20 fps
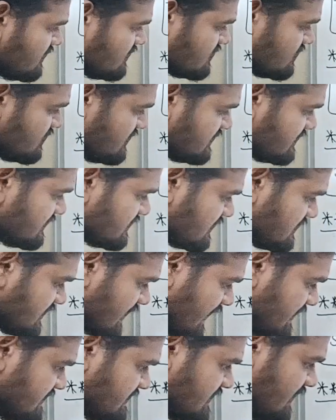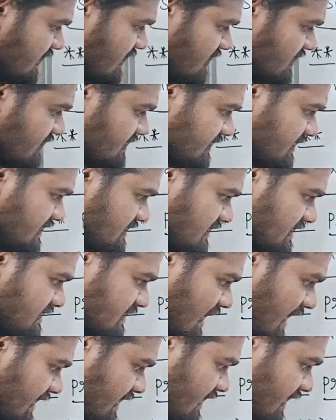So this is the side C, this is the
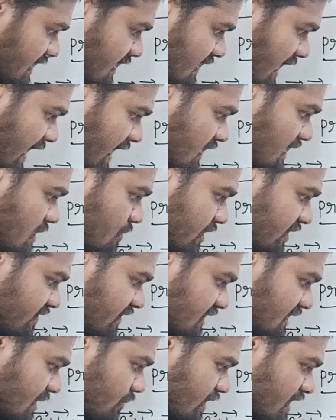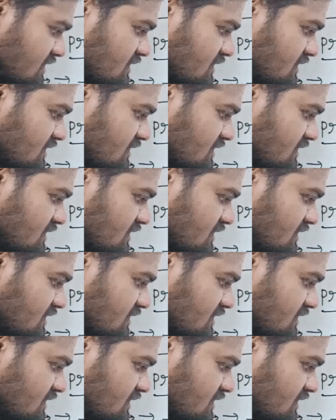side A. Angle between them